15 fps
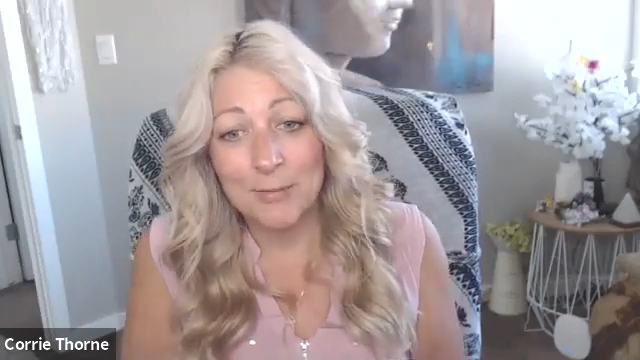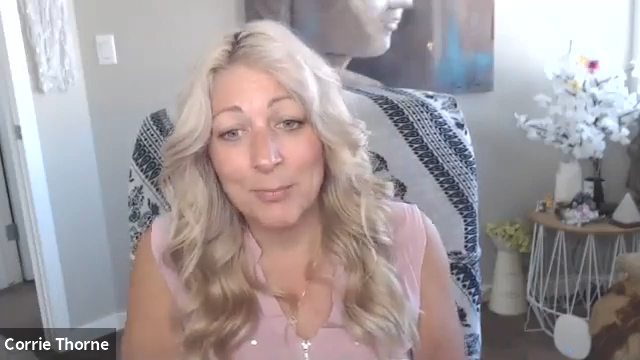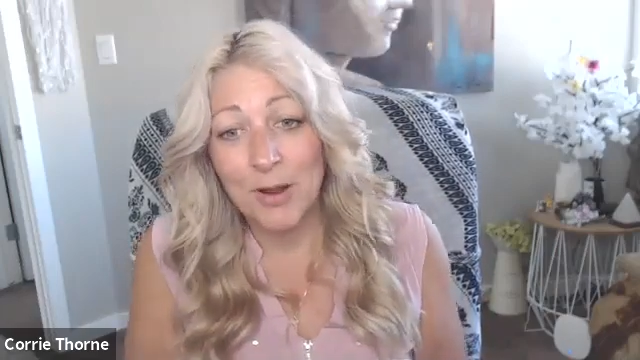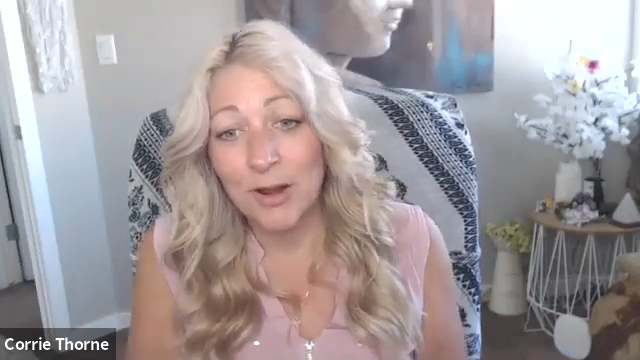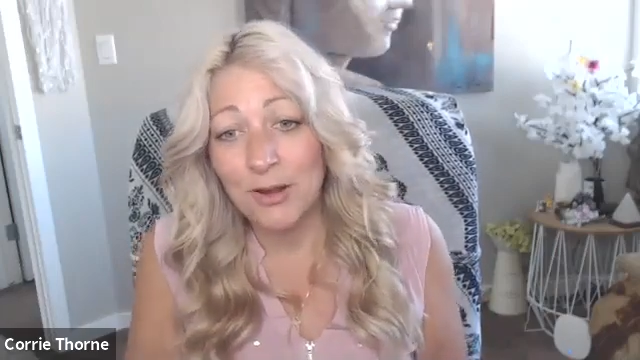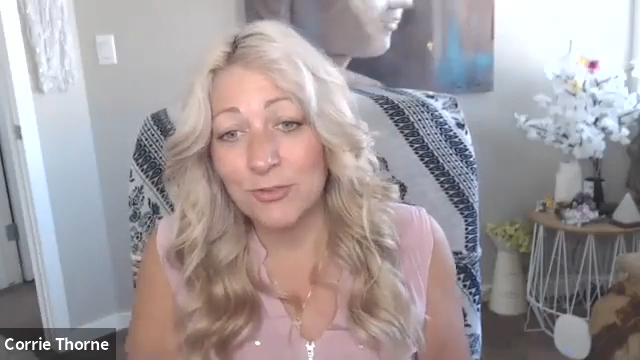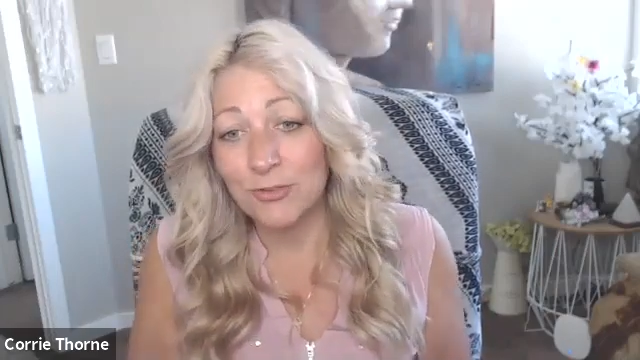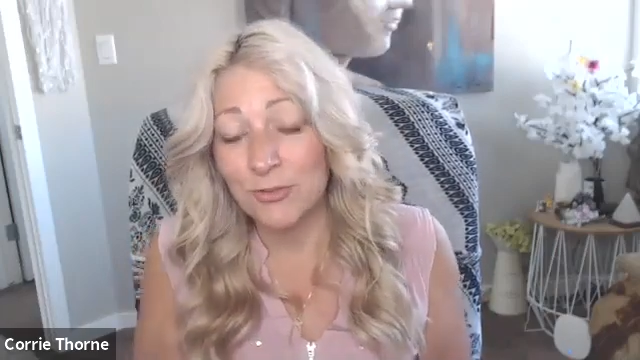
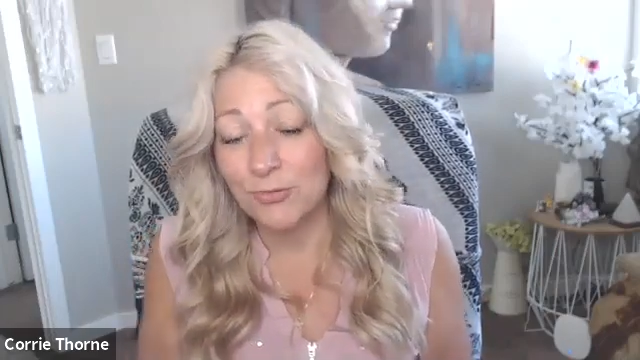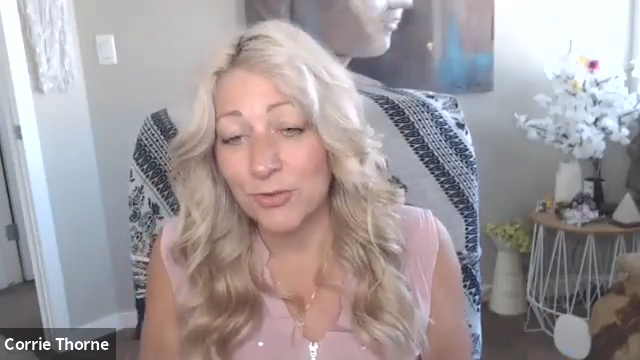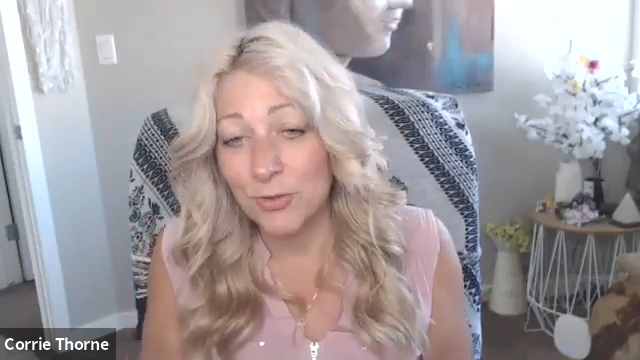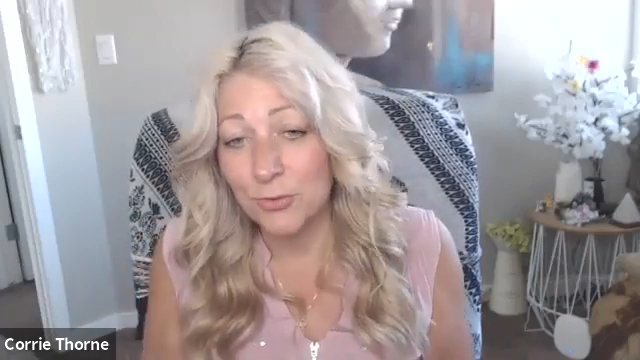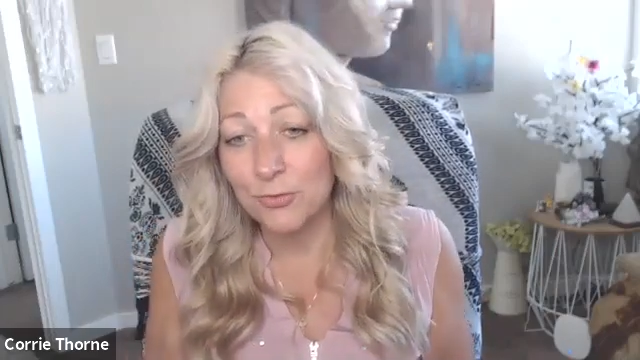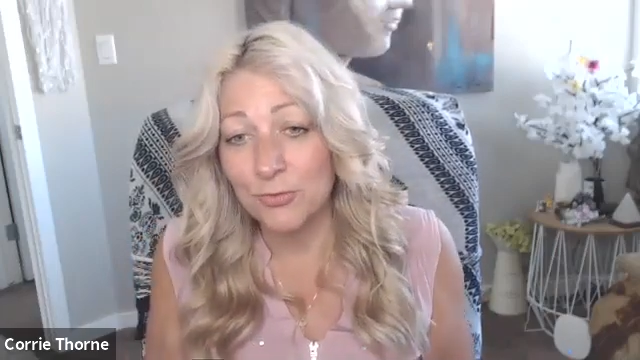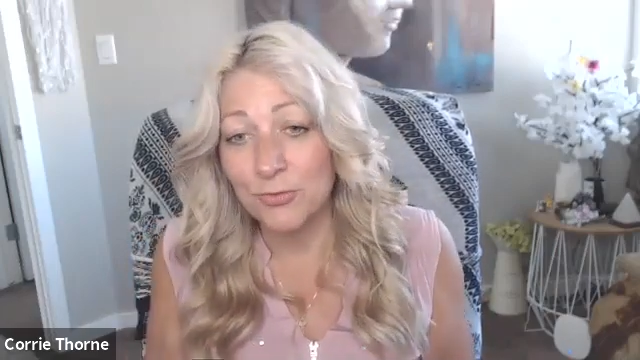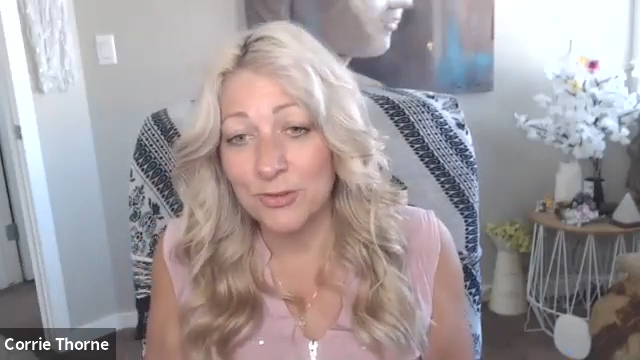Parts of
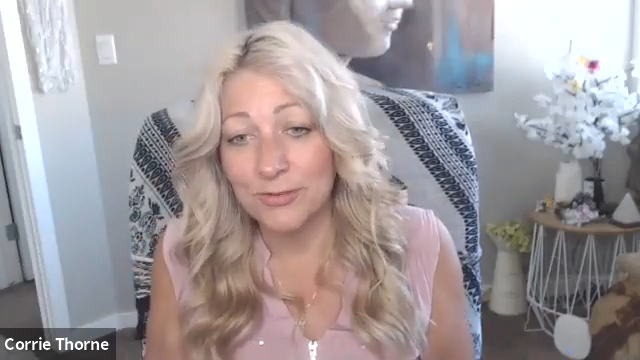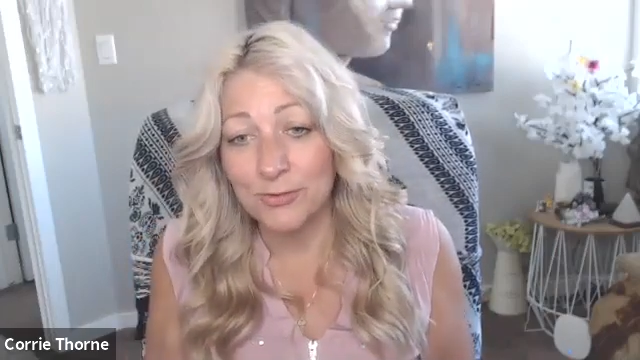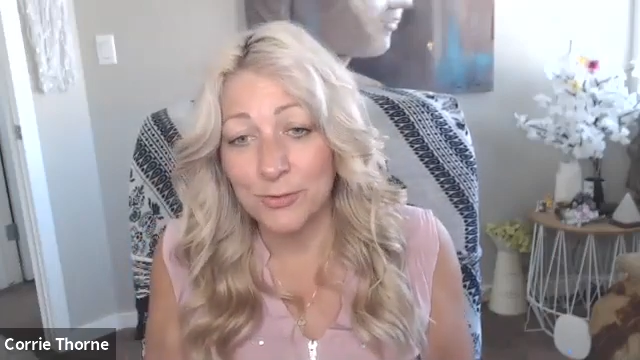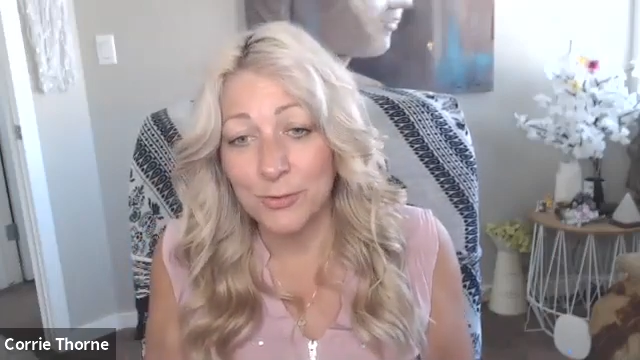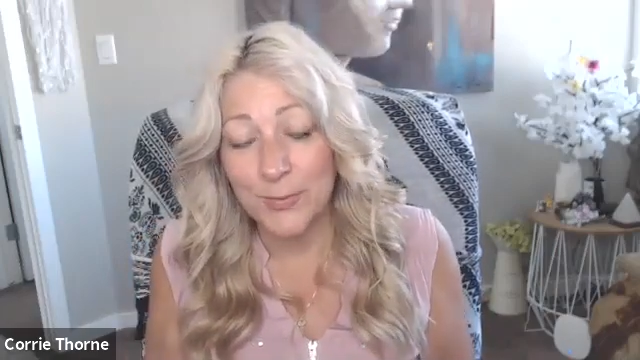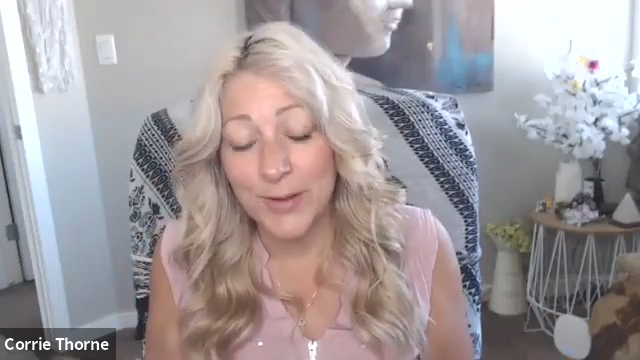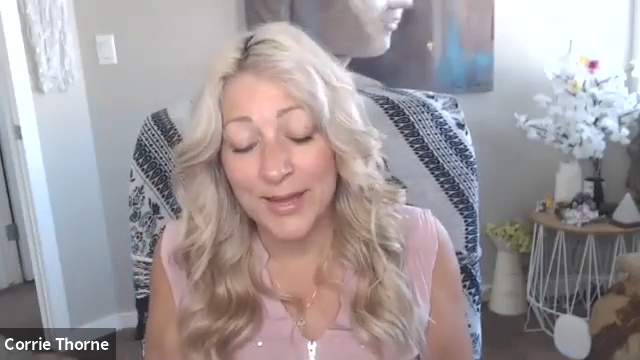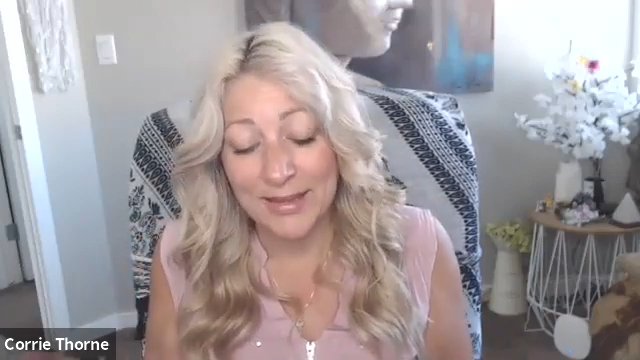you fizzle
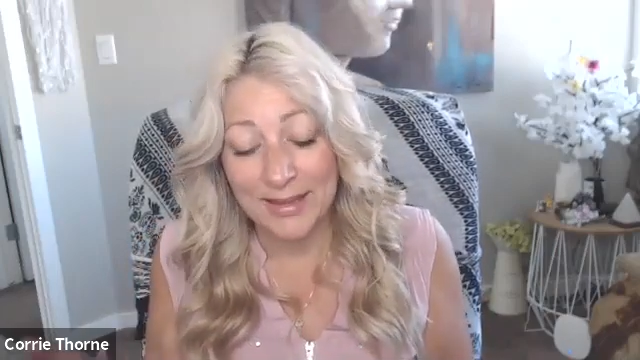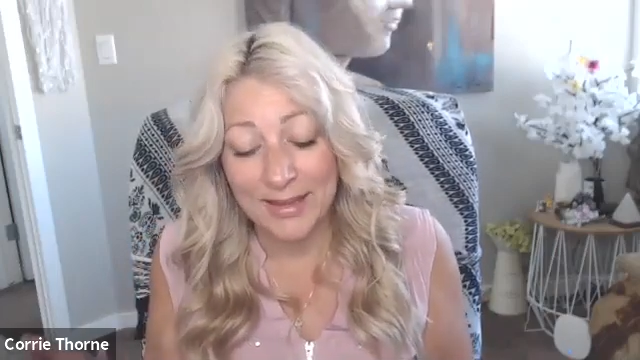away.